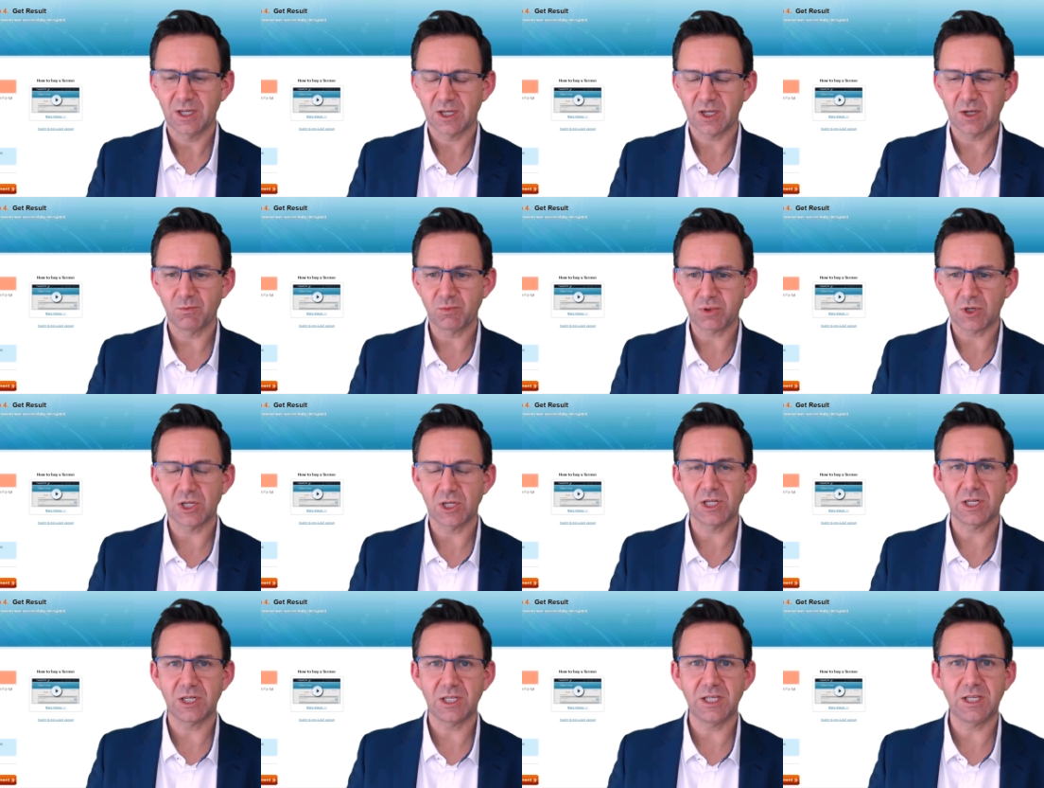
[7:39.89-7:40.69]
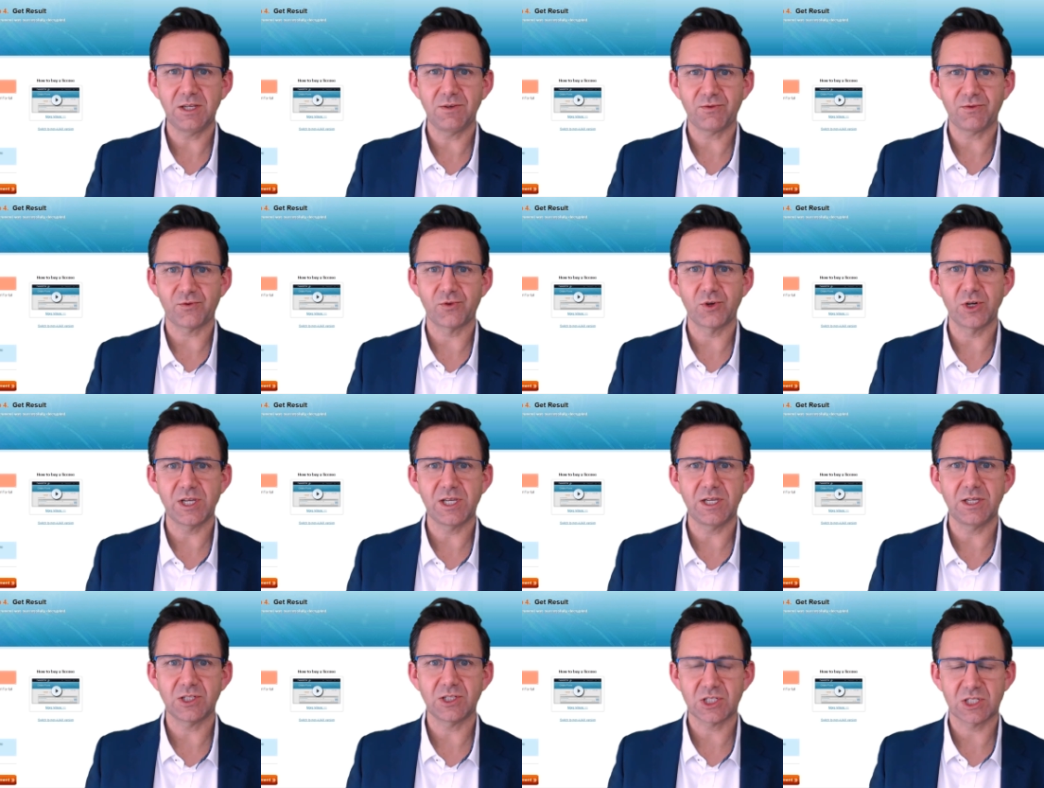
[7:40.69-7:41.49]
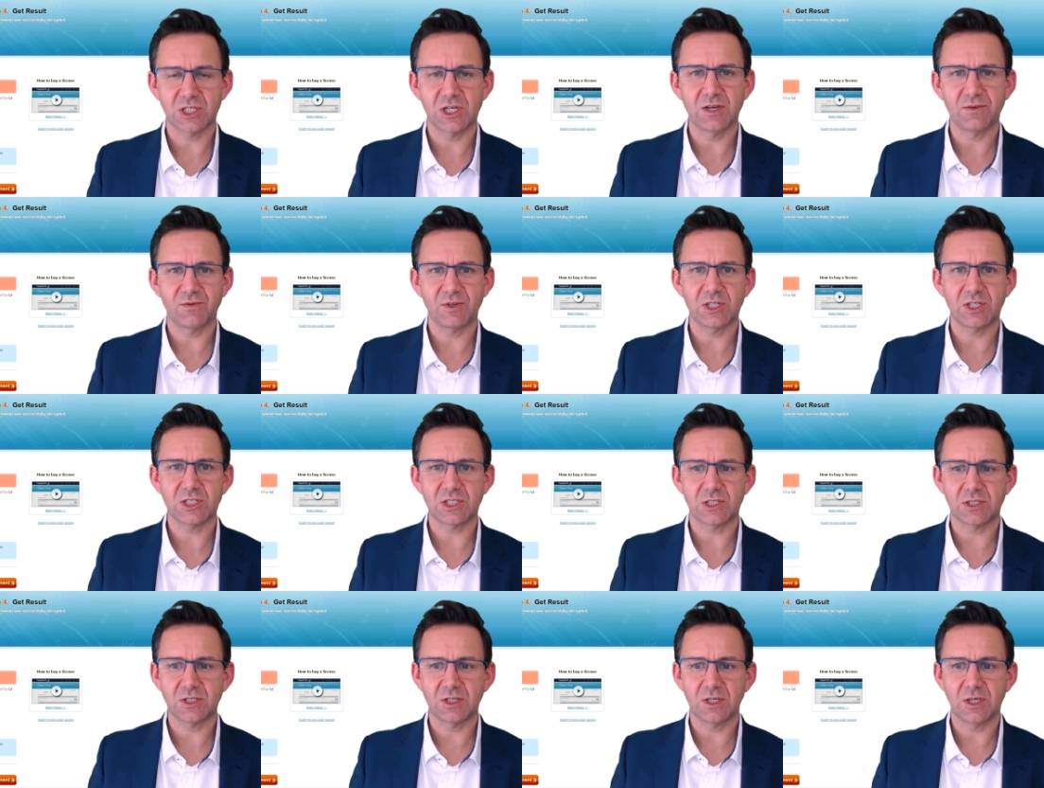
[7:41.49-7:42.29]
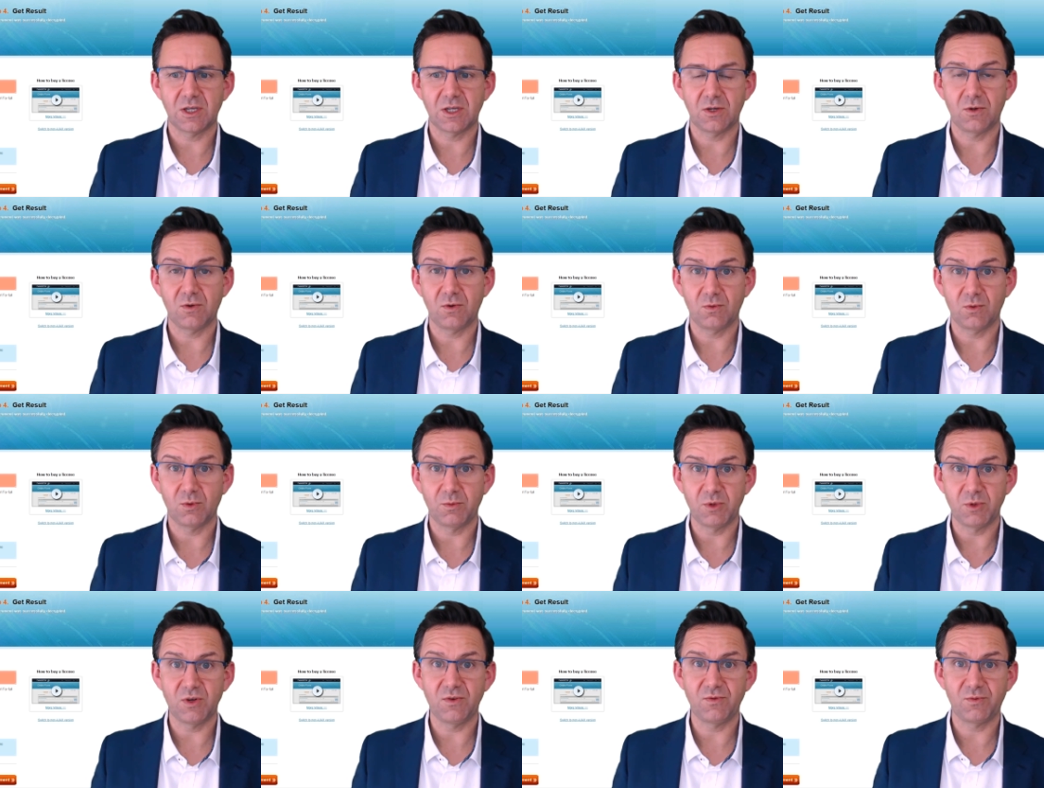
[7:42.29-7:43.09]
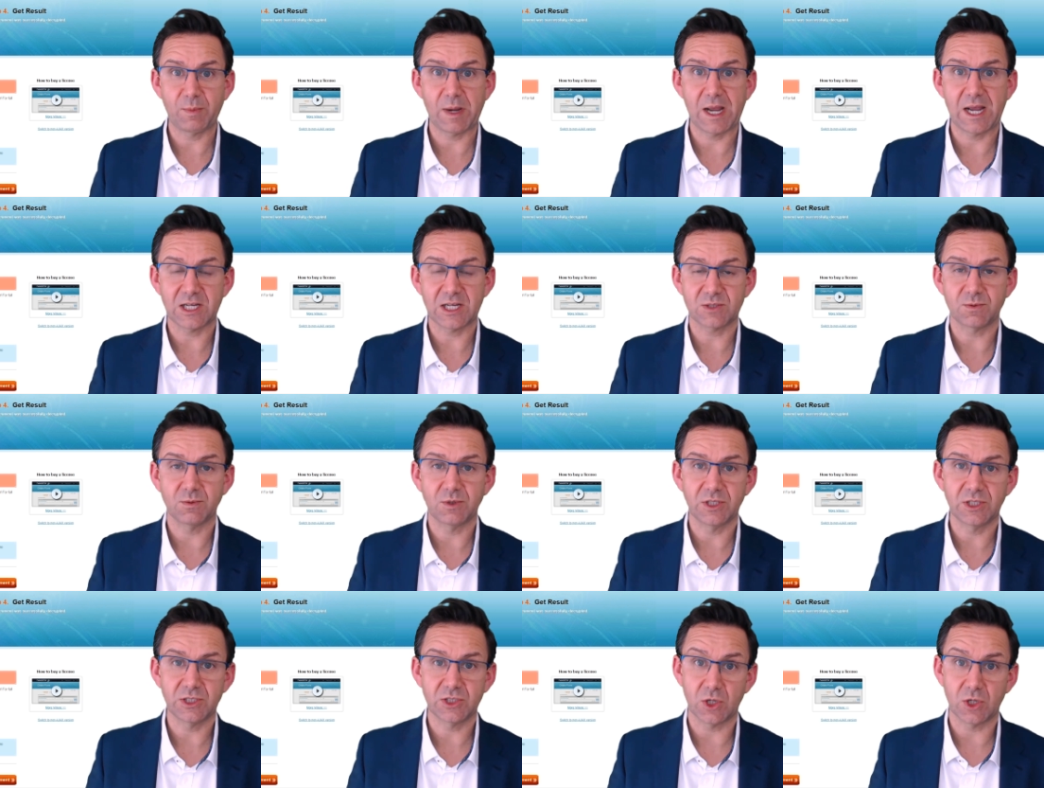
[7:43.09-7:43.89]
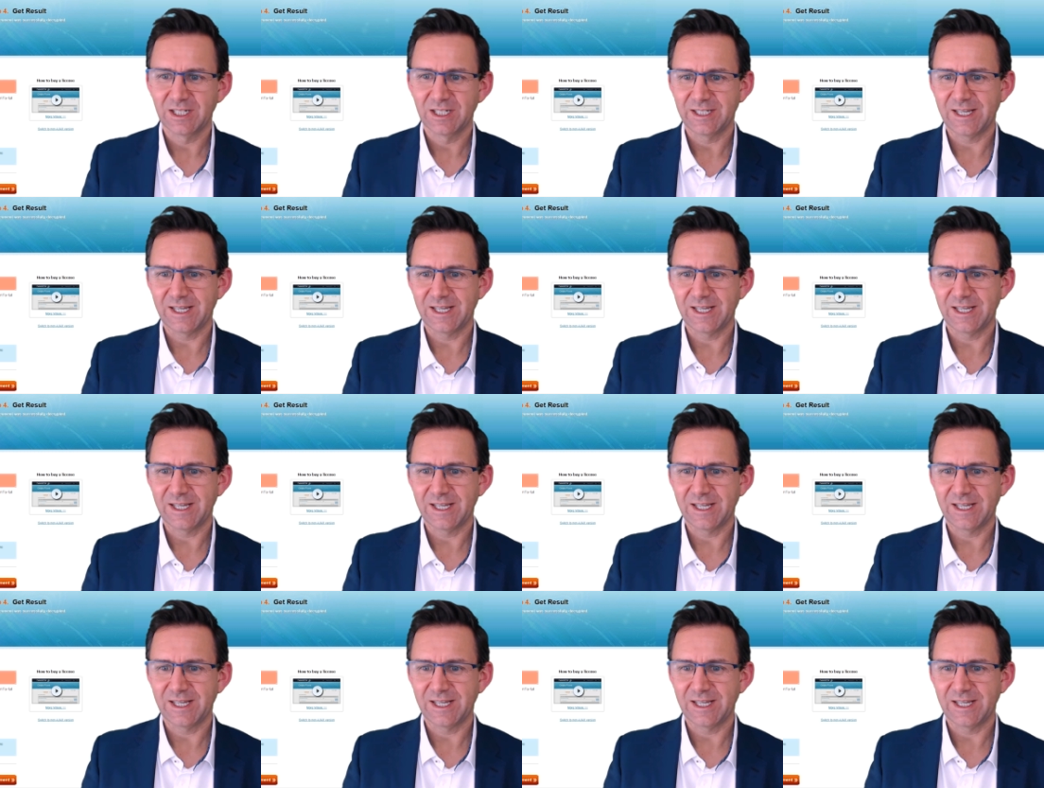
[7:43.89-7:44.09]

completely free service to remove passwords.